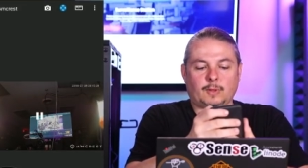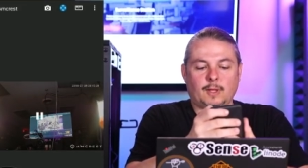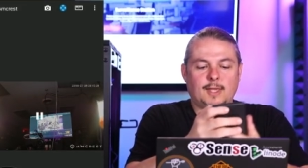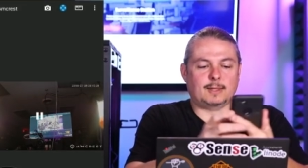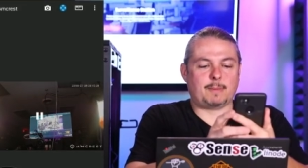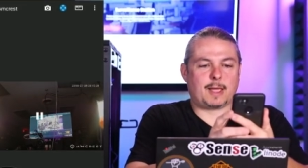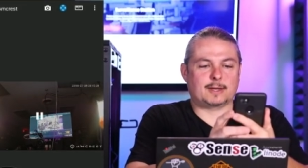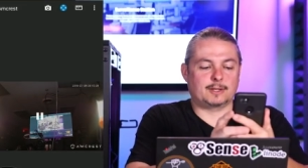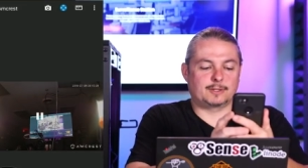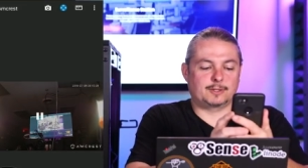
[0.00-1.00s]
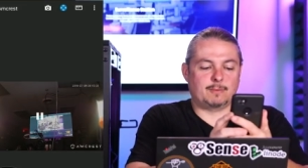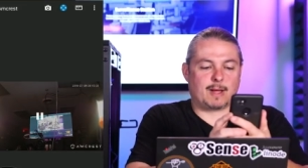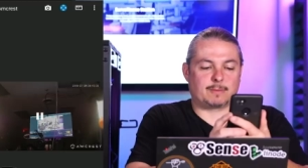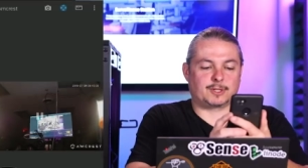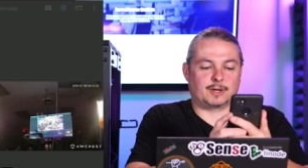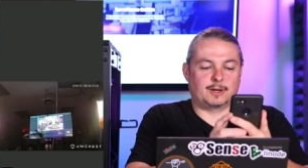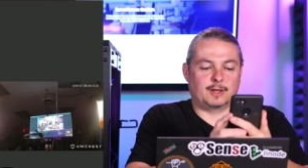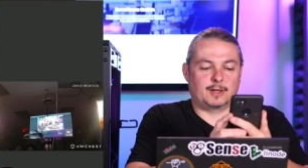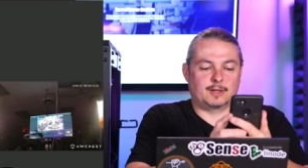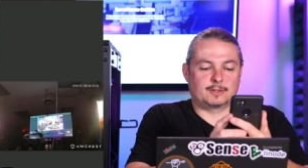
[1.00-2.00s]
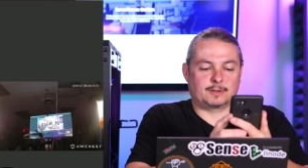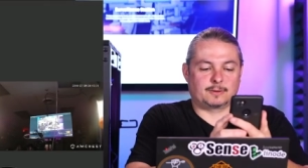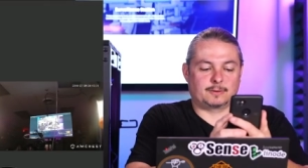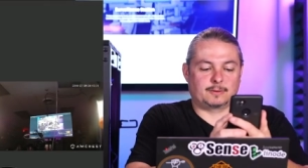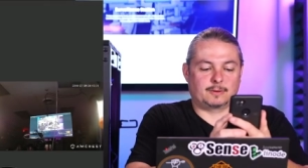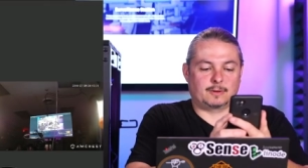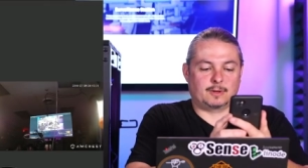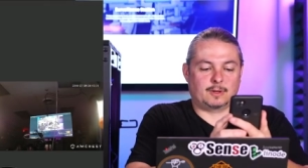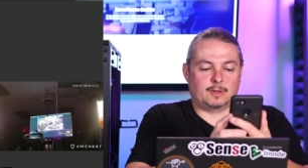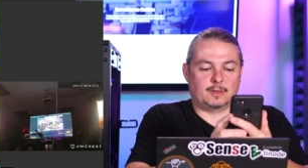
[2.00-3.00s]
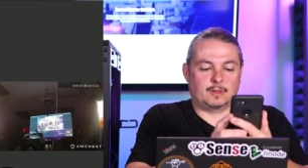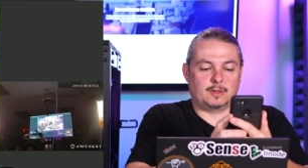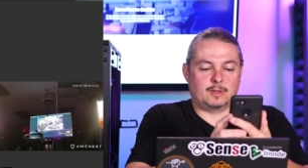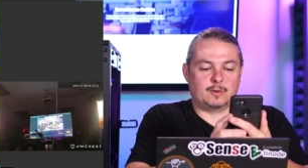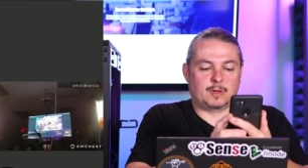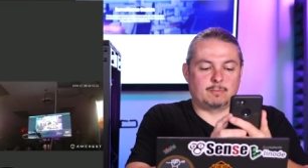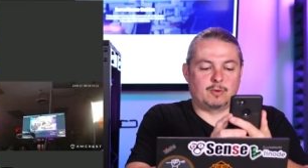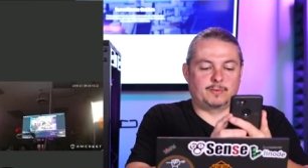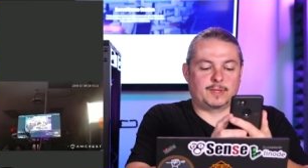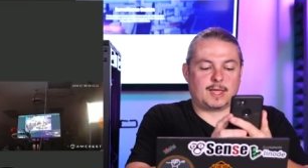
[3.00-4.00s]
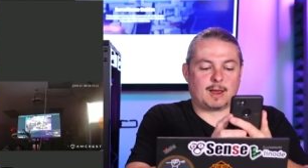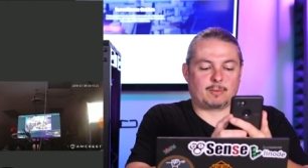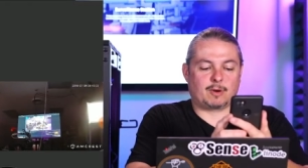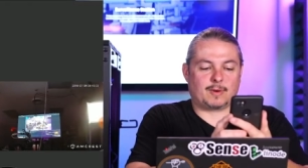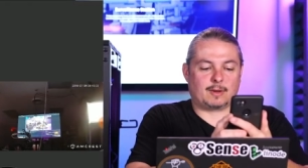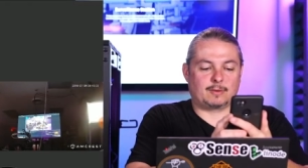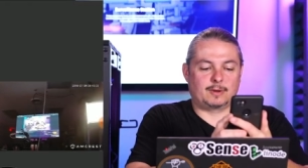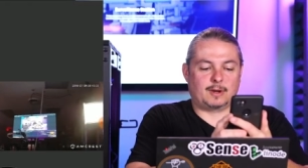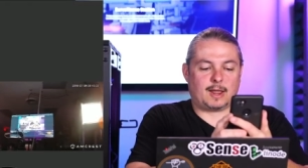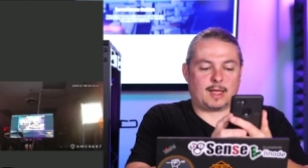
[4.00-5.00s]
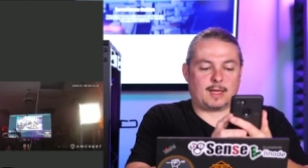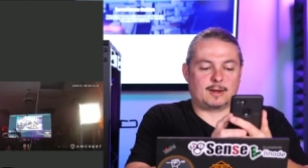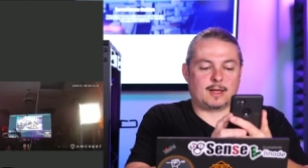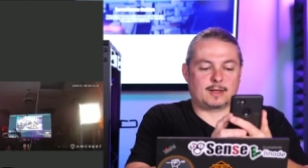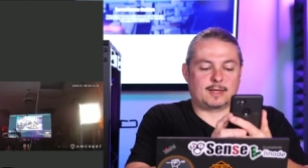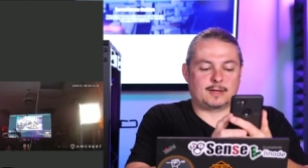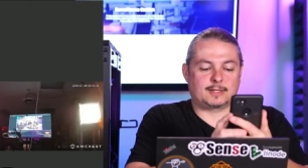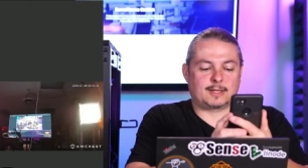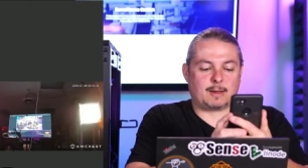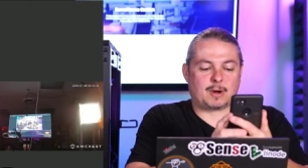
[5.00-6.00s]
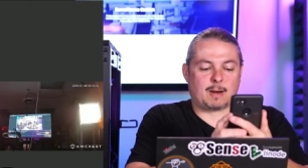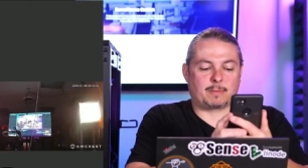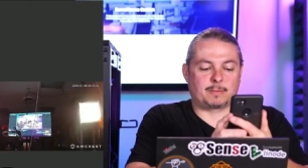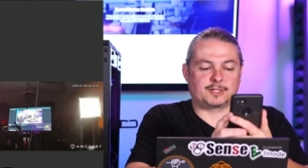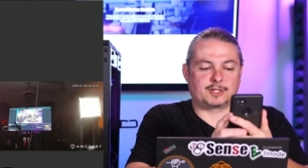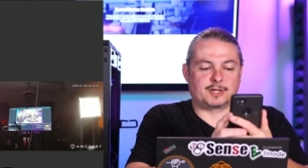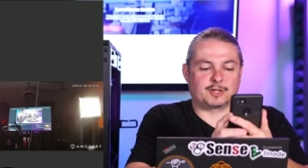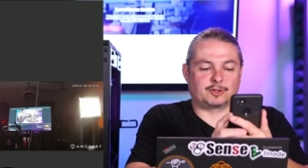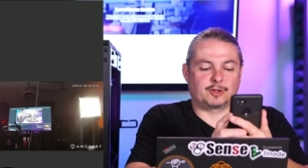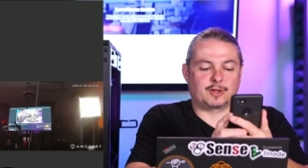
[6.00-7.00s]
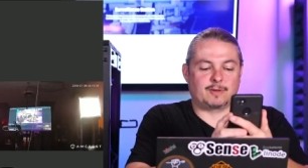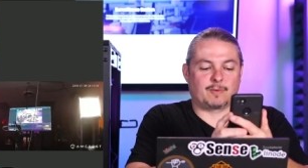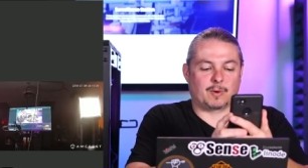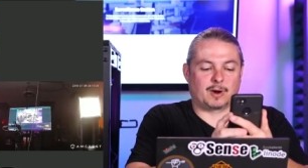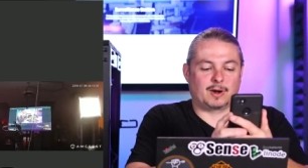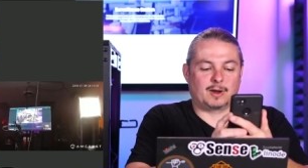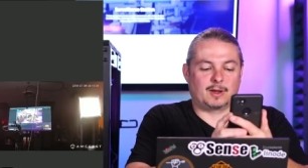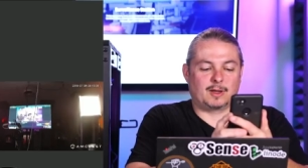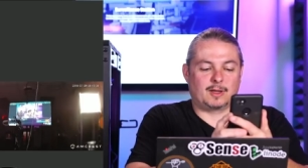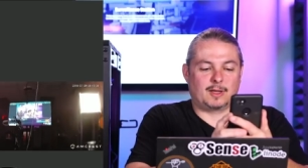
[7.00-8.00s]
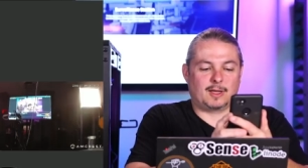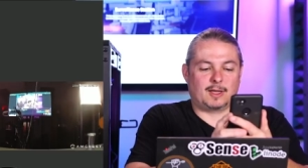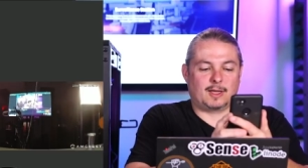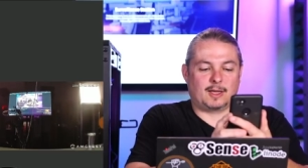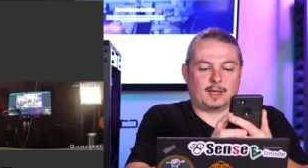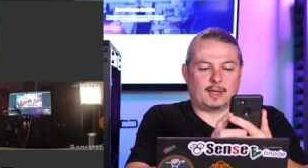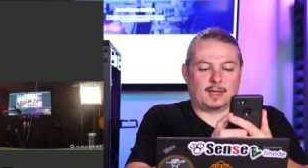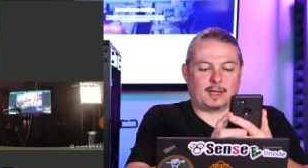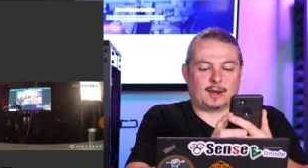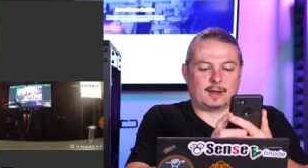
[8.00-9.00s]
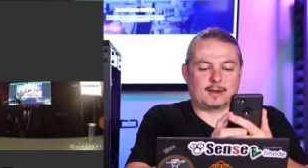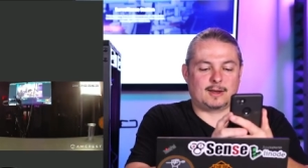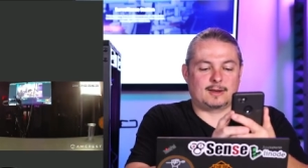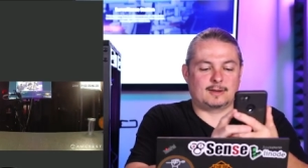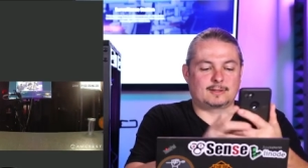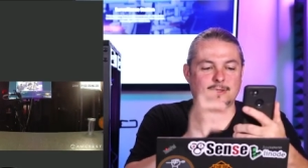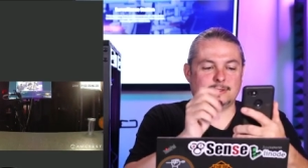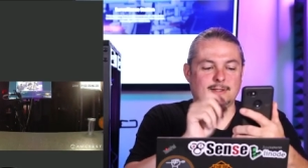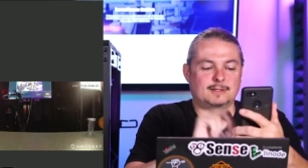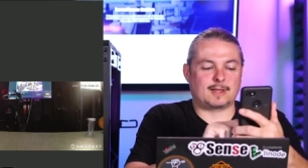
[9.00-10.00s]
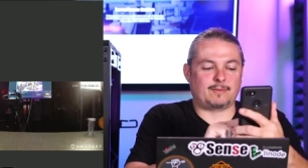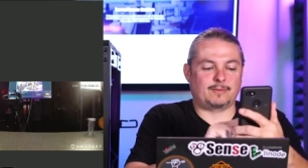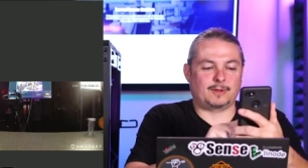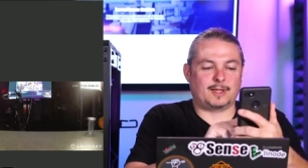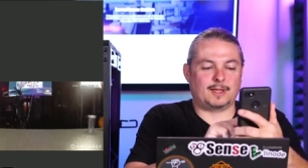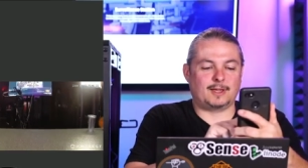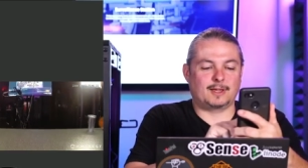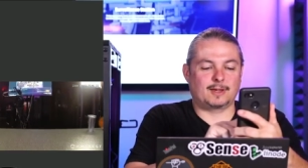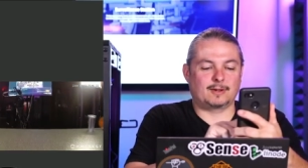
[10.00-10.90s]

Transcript: hit the pan tilt zoom option. So you can move the camera around and uh, get it to that proper position that you're looking for. And this is definitely